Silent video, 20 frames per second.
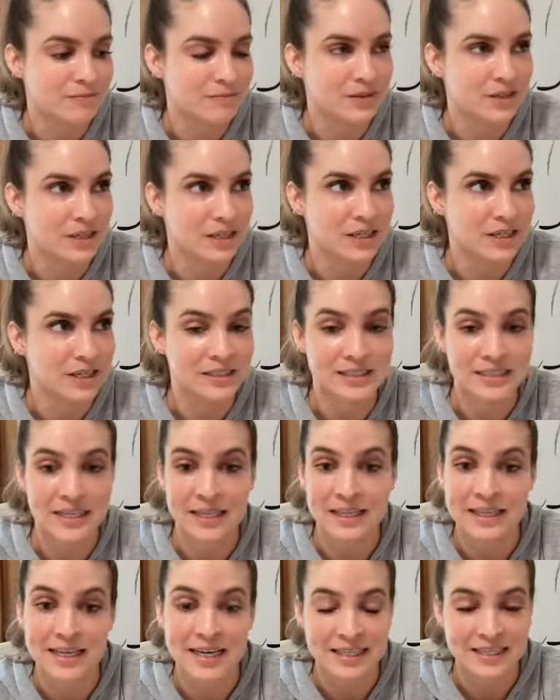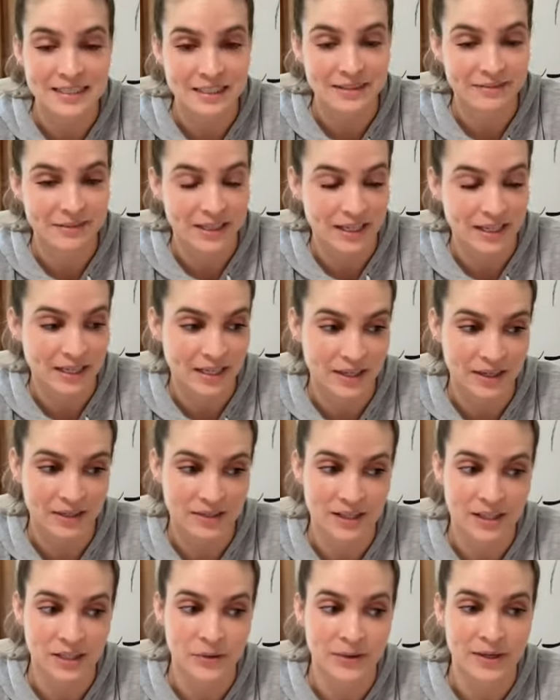their daily activity. Are
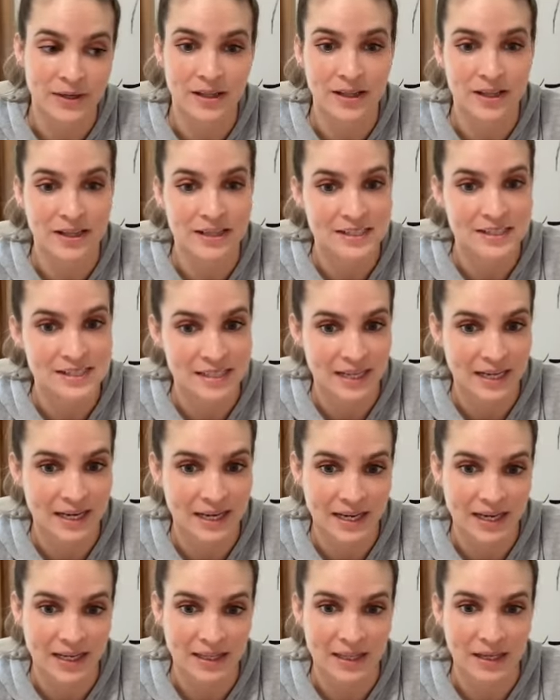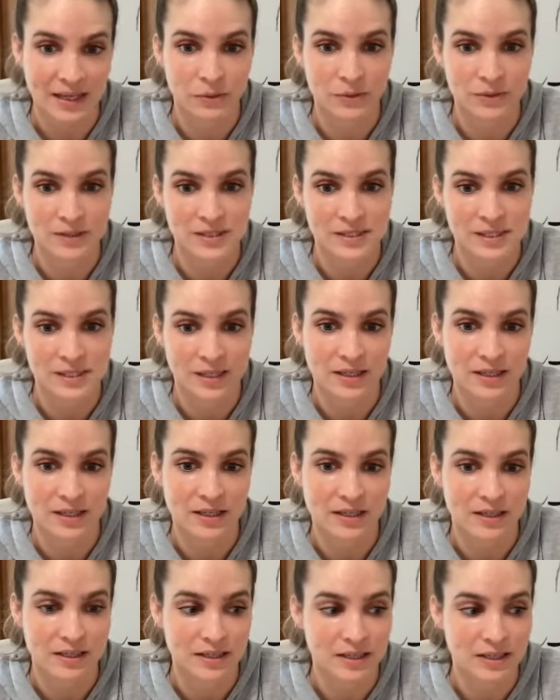they doing a lot of sitting? Like, what's
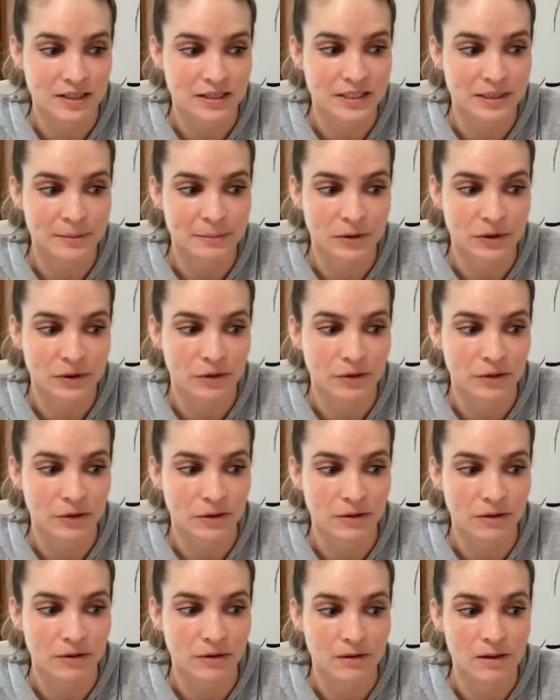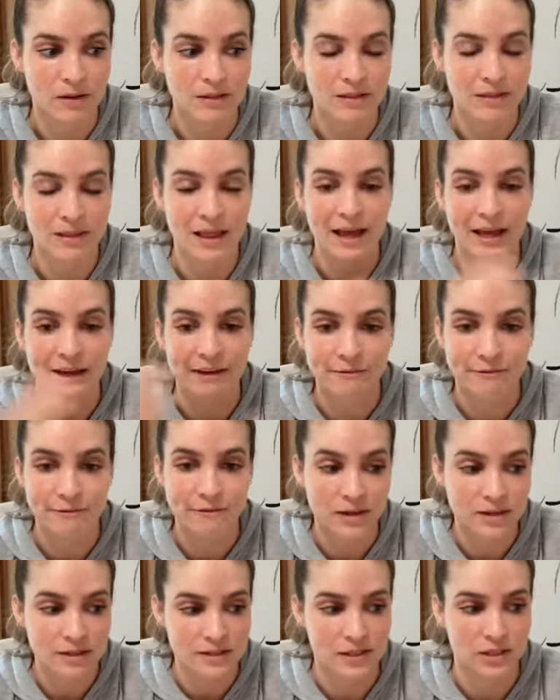their typical life
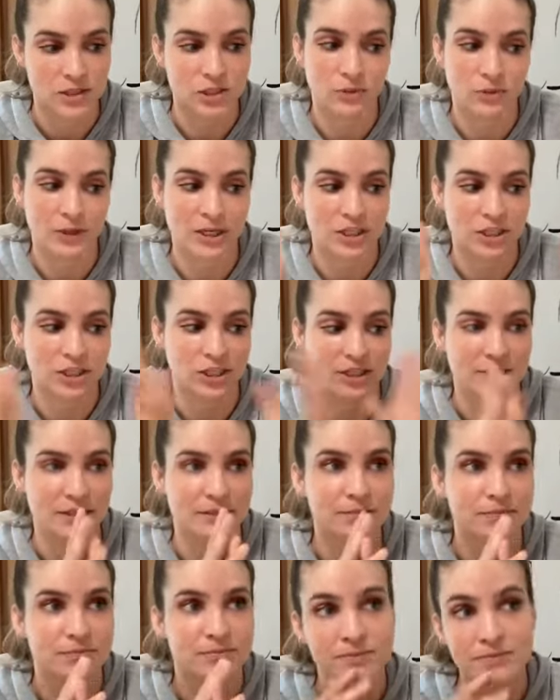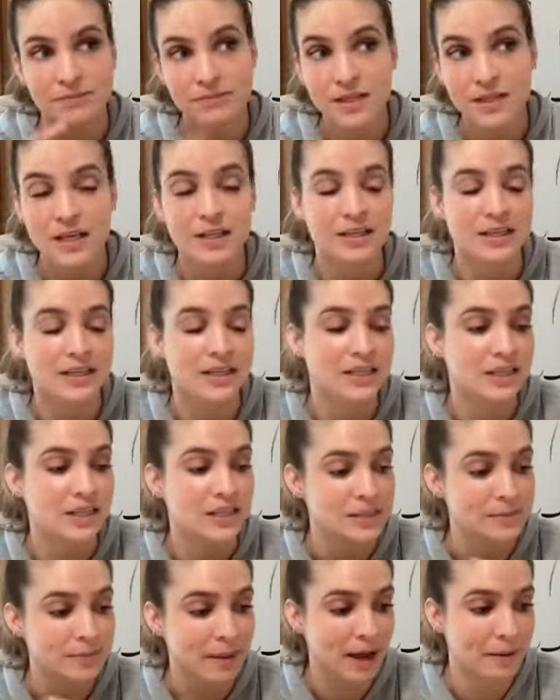situation? Look at their
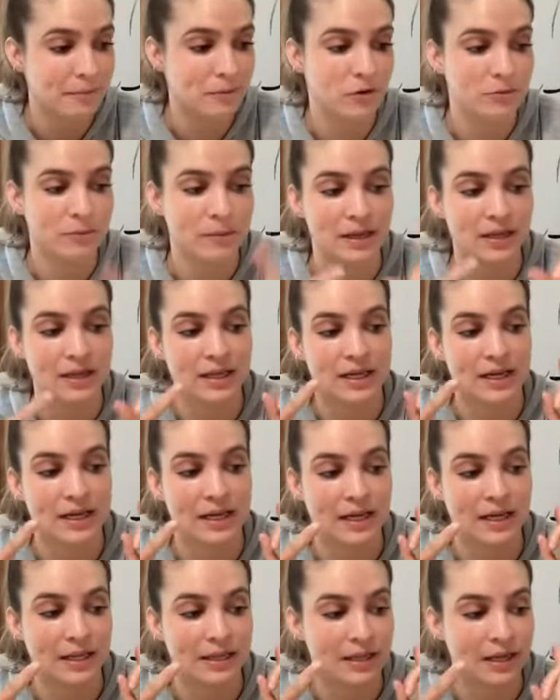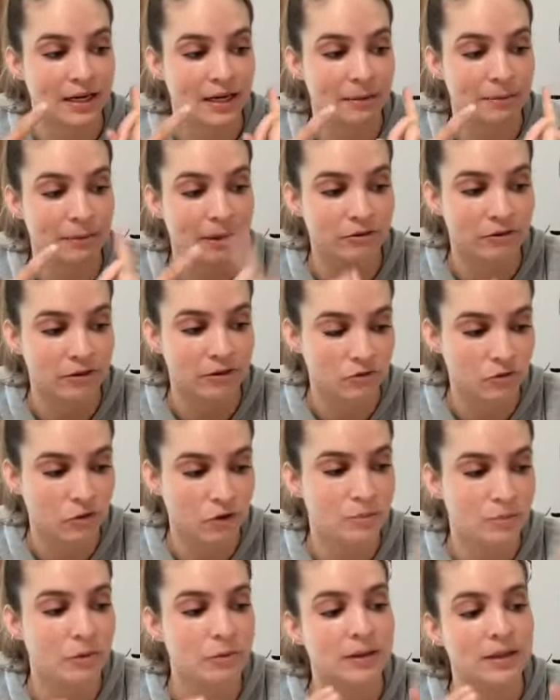spine mobility, their pelvic
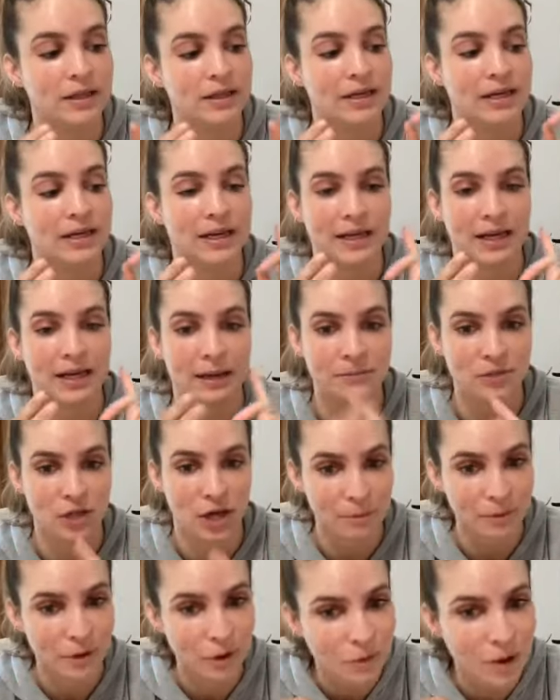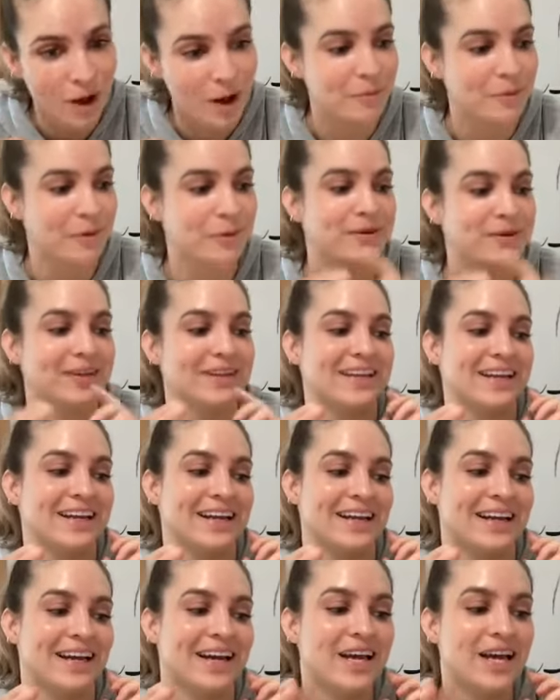floor mobility, abdominal wall
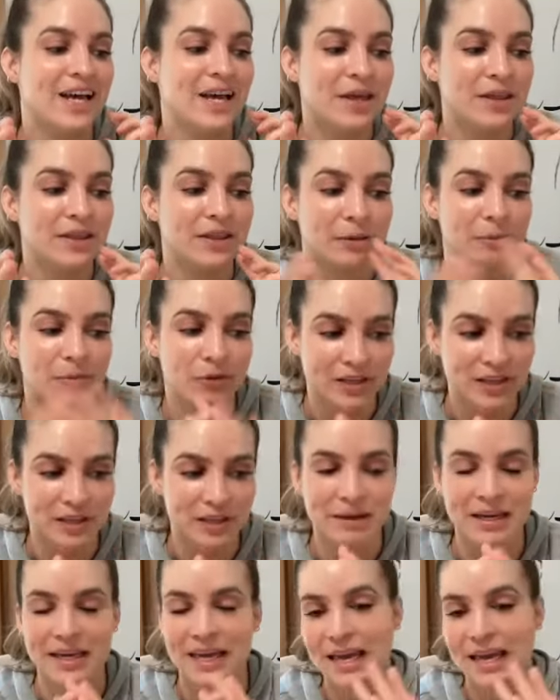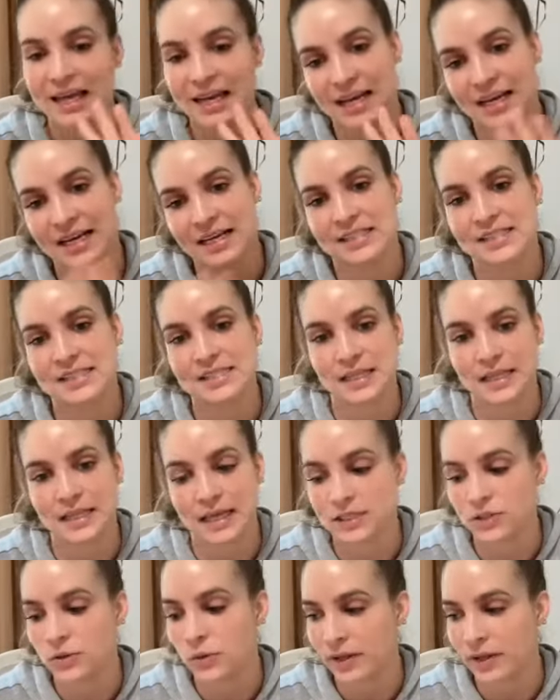mobility, their breathing mechanics, and
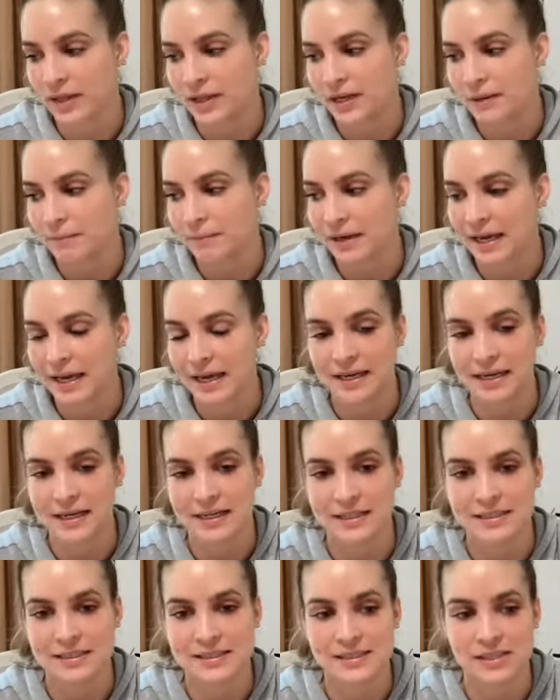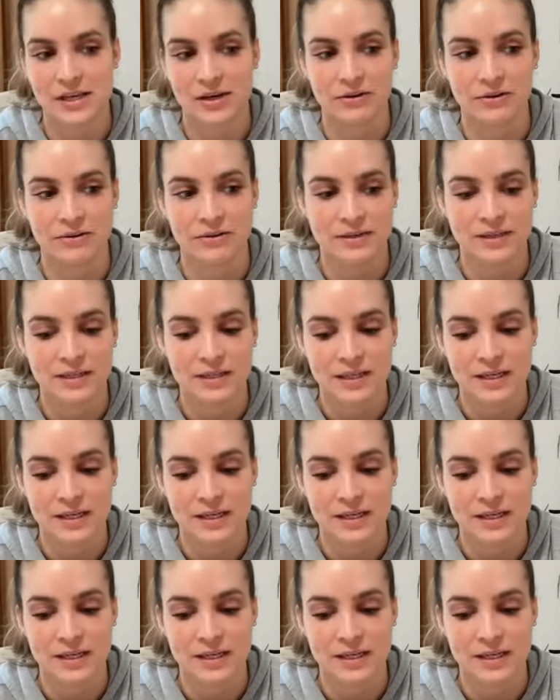like toileting mechanics. So